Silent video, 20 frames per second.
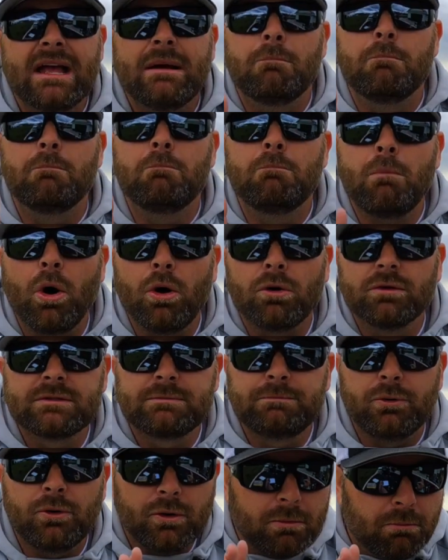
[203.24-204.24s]

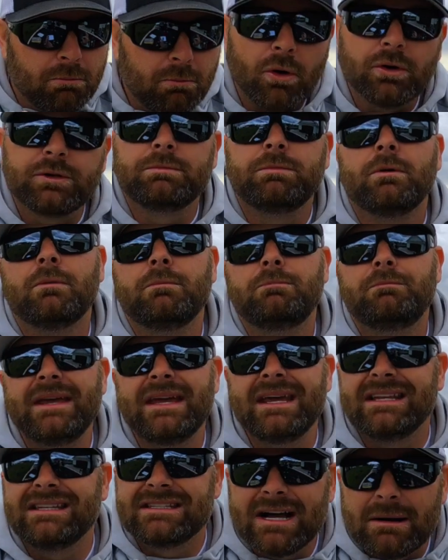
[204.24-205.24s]
Multiple
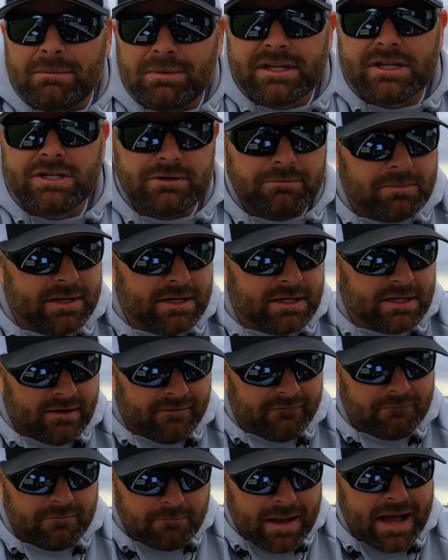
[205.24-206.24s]
big double digit bit
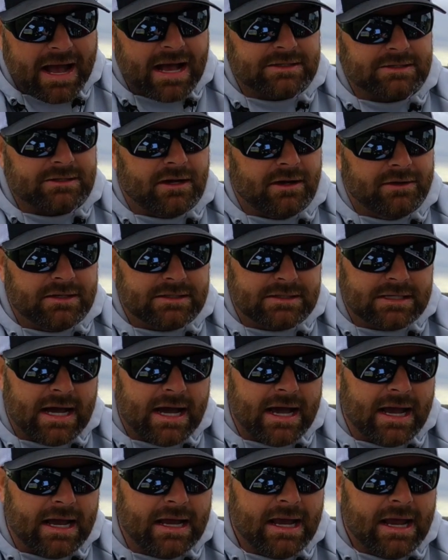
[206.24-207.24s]
of bass on this
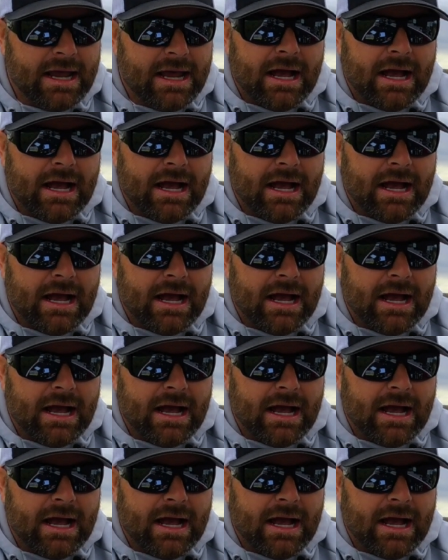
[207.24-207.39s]
guy.